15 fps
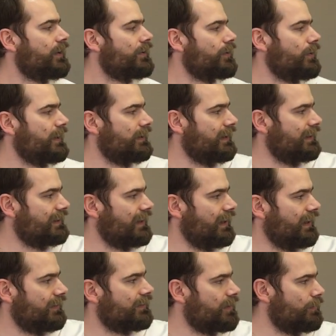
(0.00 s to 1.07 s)
So in that
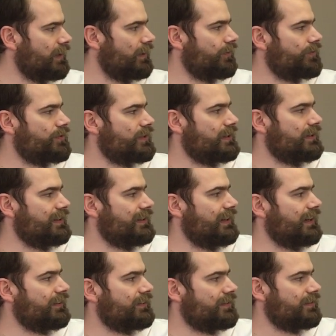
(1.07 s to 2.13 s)
case, the ministry
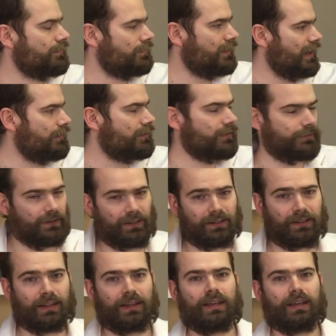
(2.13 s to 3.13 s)
deducts everything.